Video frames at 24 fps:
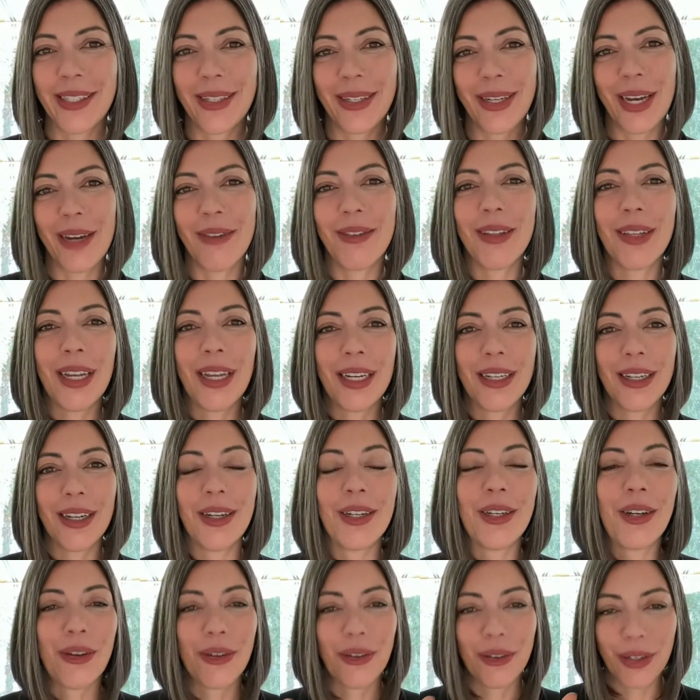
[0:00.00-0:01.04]
So you have
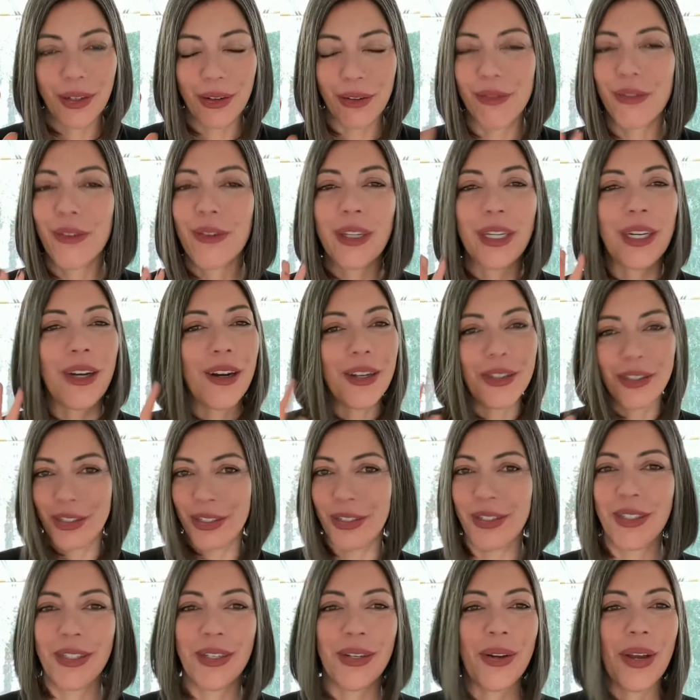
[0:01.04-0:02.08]
you're fully
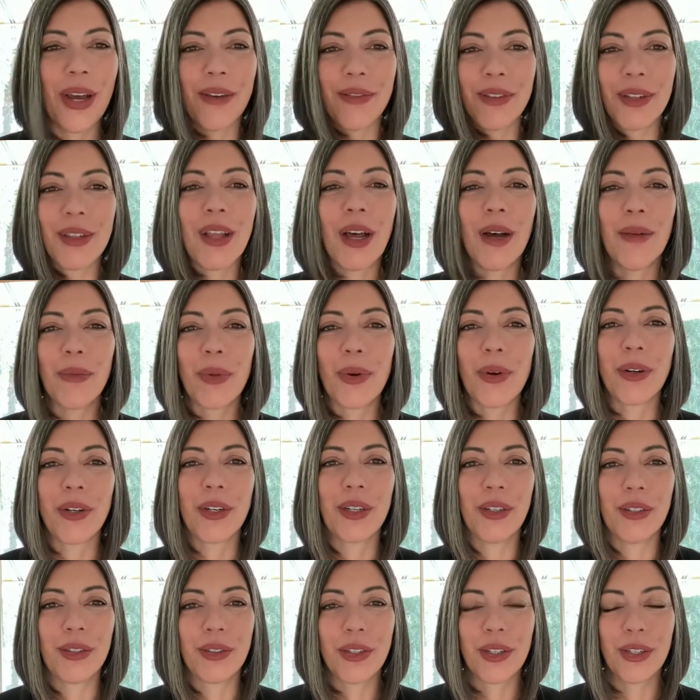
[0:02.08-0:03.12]
conscious and you have a lot
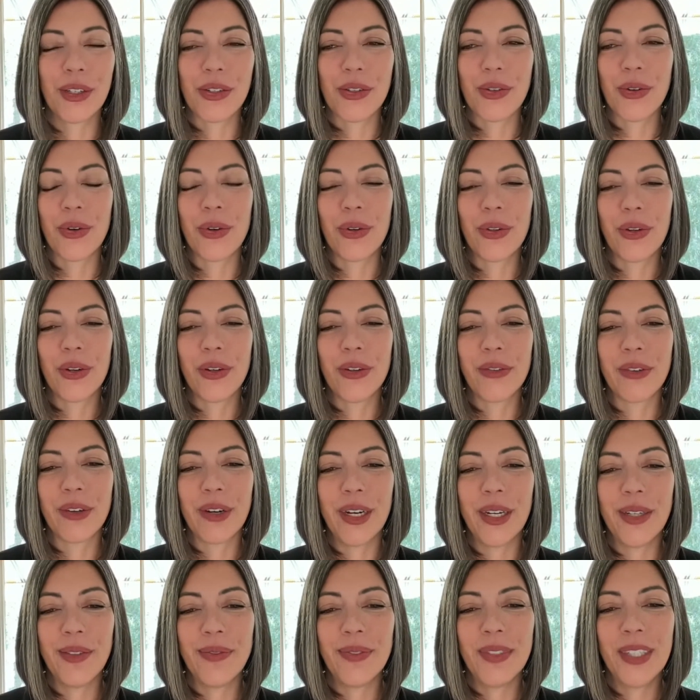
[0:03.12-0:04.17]
more control
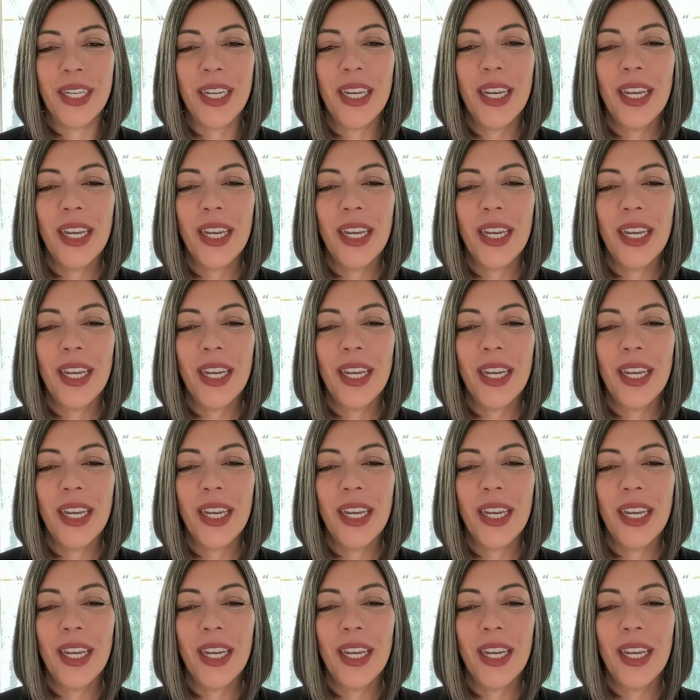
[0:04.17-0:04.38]
over it.